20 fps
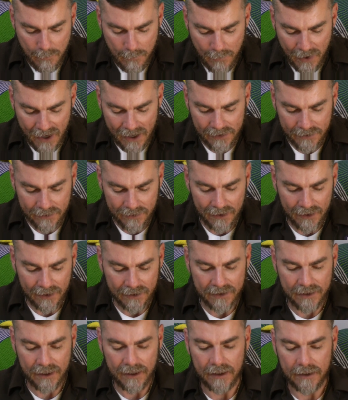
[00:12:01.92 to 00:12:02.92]
But
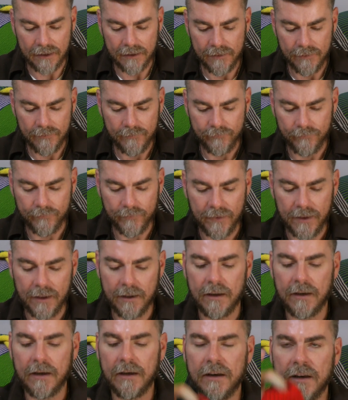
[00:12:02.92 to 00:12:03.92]
again,
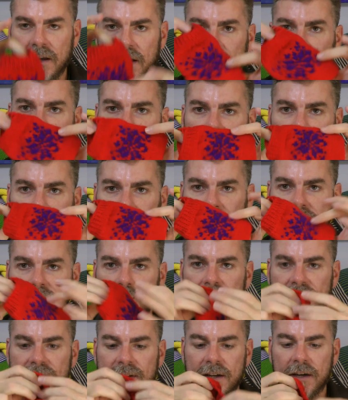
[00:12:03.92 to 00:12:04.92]
knitted,
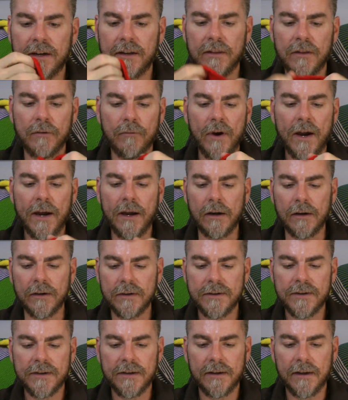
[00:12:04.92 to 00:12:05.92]
this was knitted in the
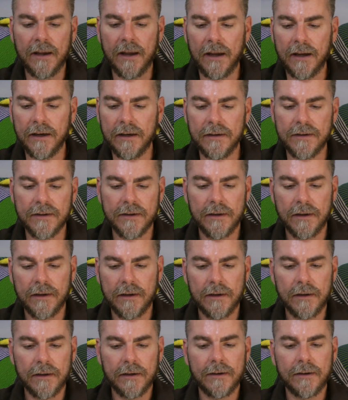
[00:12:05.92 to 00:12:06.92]
round and
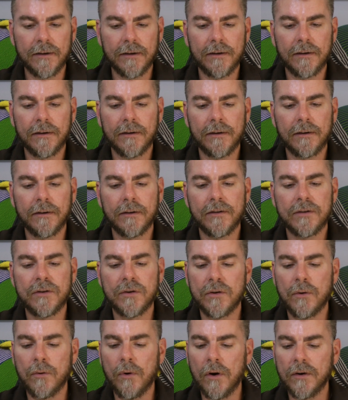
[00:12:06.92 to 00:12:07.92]

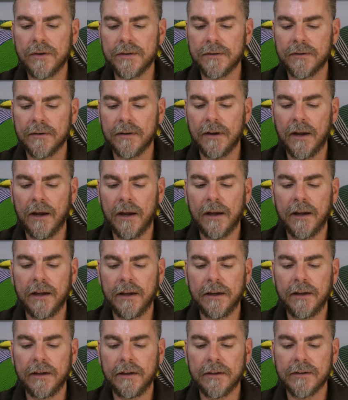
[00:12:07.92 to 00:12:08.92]
to quote
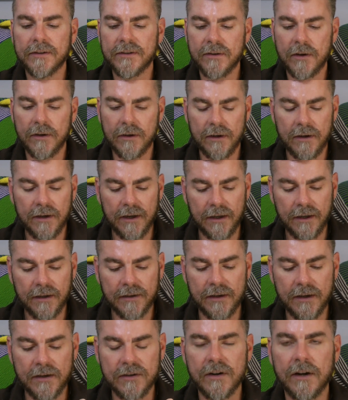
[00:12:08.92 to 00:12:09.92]
a certain knitting
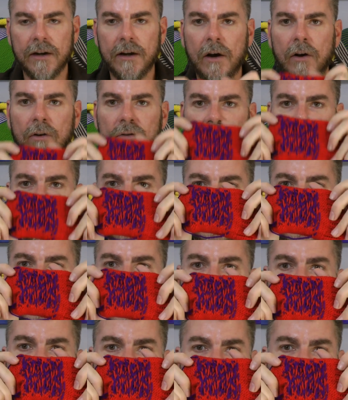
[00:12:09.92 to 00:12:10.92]
teacher, I'll show,
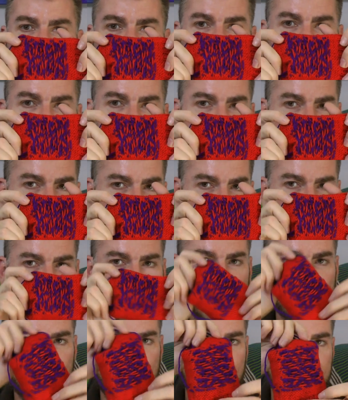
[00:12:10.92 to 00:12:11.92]
I'm even willing to show you
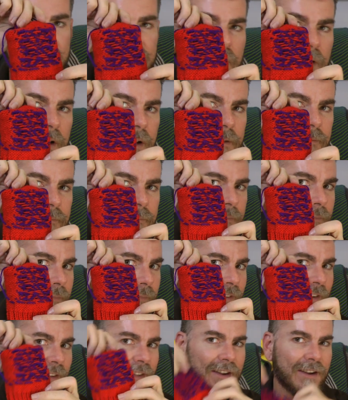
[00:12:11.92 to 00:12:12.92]
my backside.
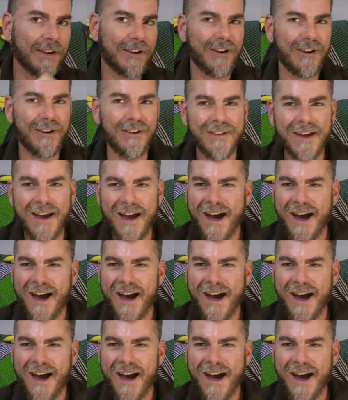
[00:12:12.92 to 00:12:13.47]
So there you go.